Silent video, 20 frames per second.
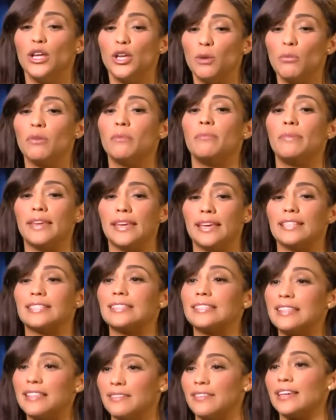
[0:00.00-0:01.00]
human
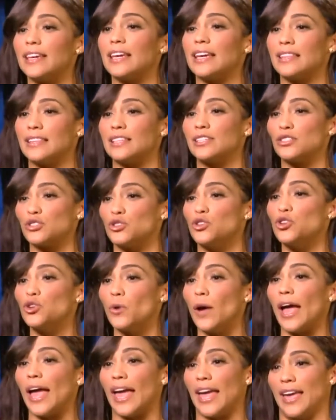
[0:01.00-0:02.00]
beings living in this
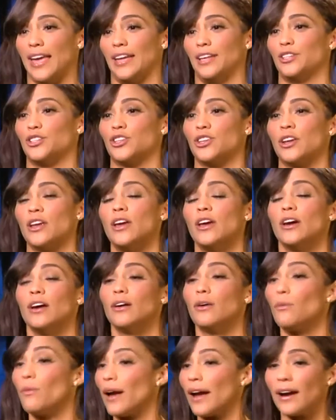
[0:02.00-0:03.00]
new age
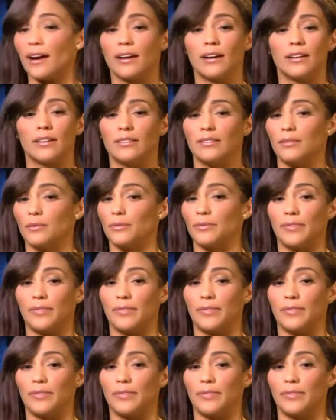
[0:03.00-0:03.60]
where